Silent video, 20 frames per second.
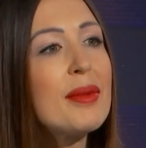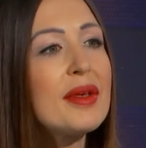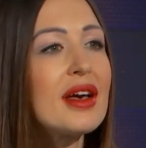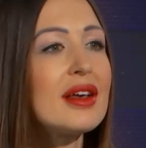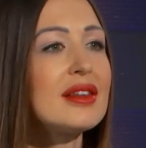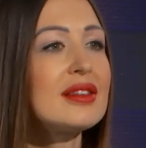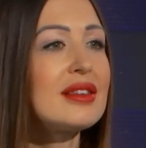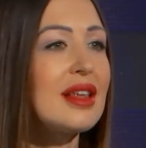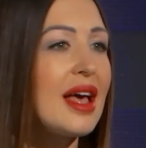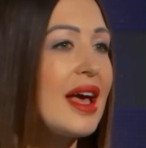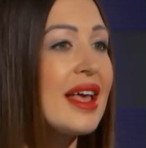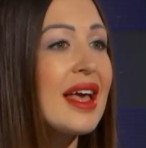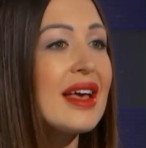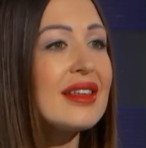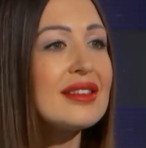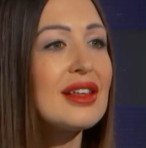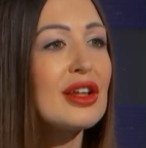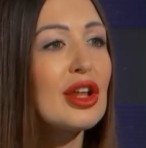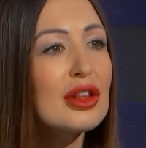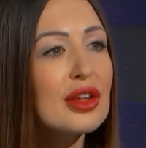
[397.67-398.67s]
Because I
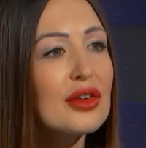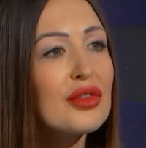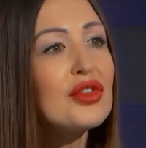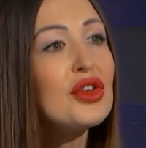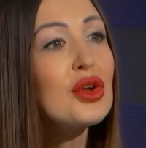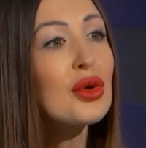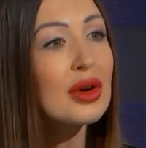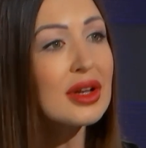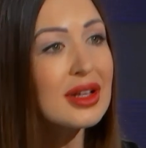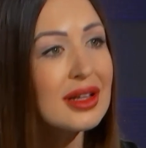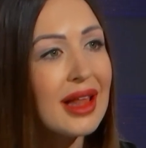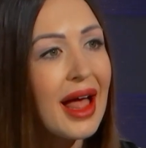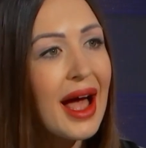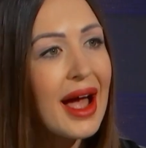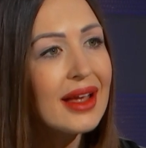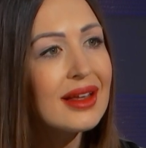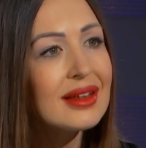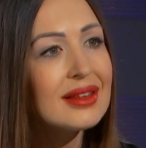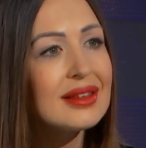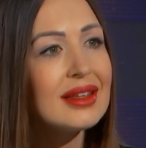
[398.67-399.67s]
guess a lot of your
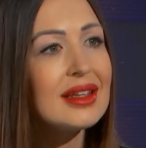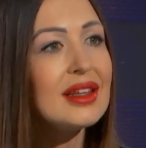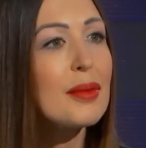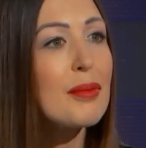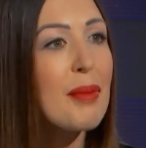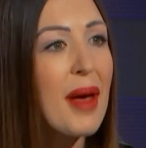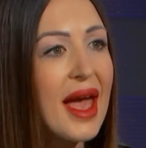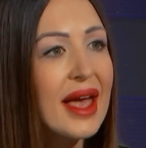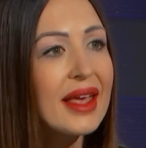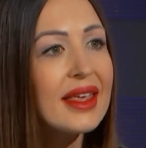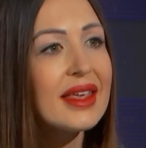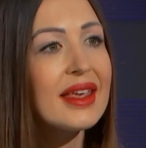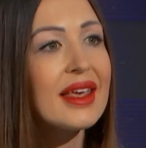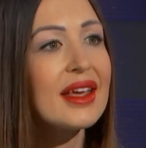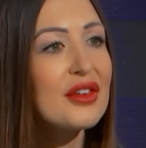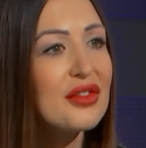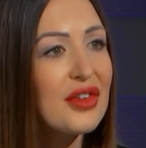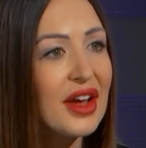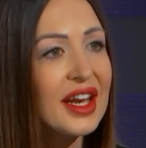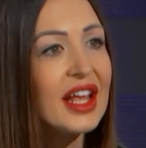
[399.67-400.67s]
clients in the banking
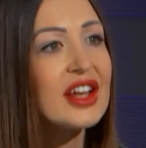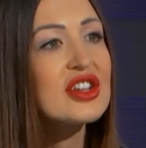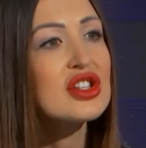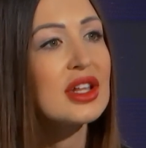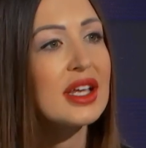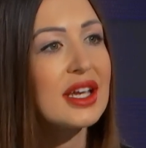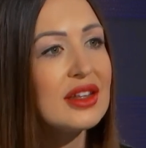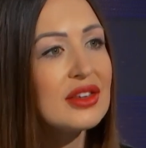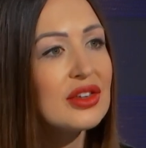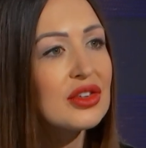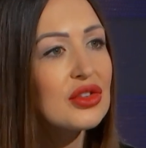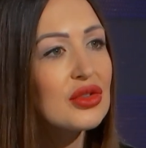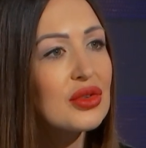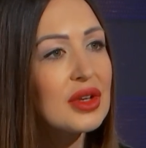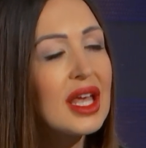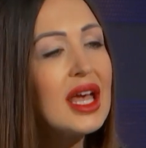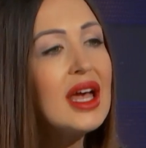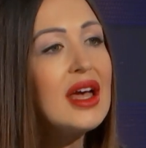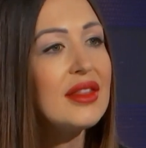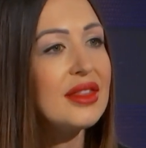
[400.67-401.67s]
and financial
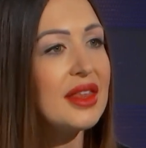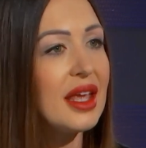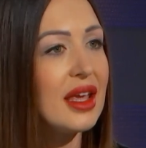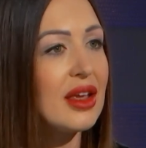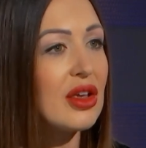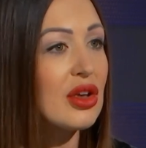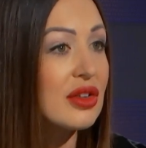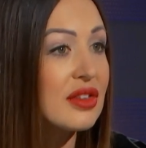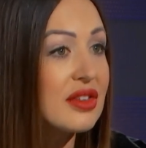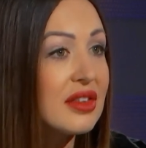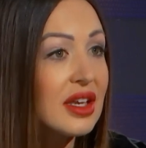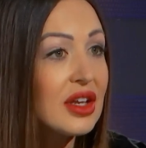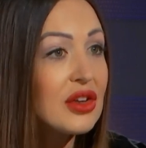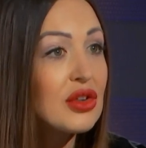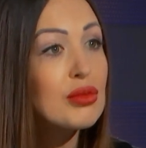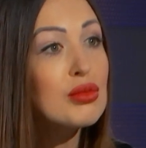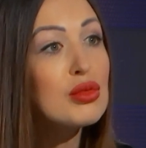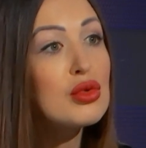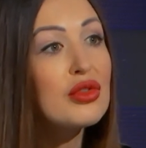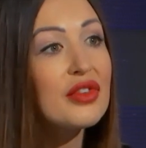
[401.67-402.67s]
industry, they
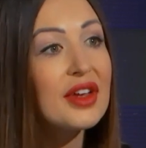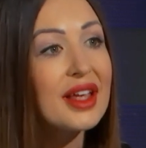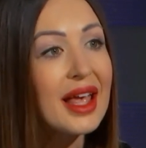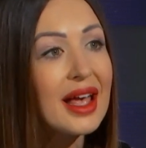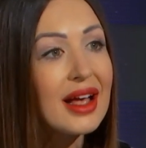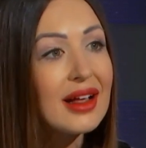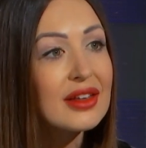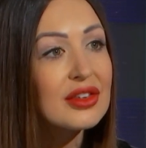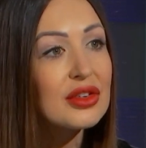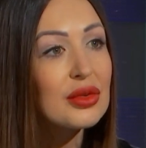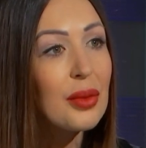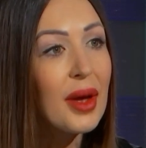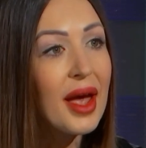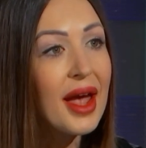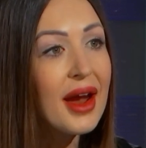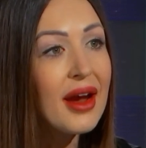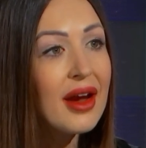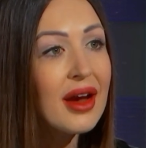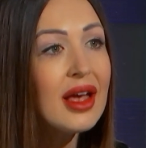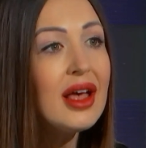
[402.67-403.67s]
consider moving
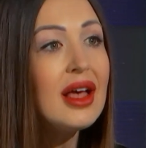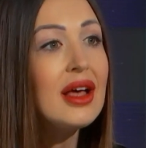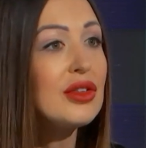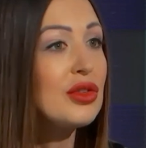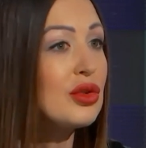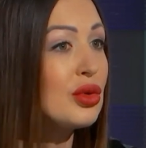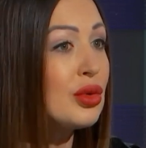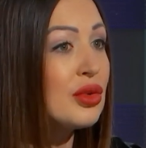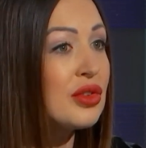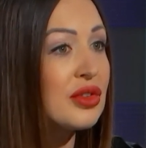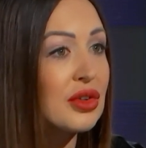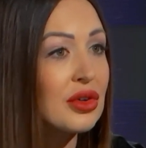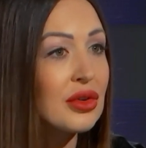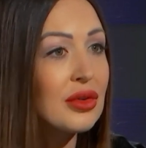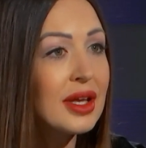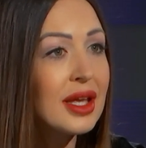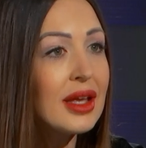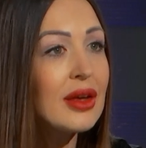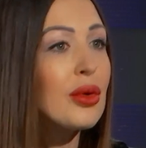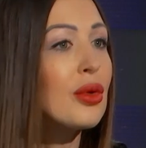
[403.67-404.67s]
elsewhere to
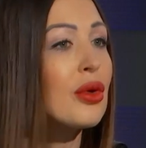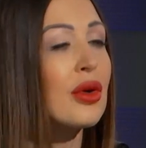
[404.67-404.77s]
Zurich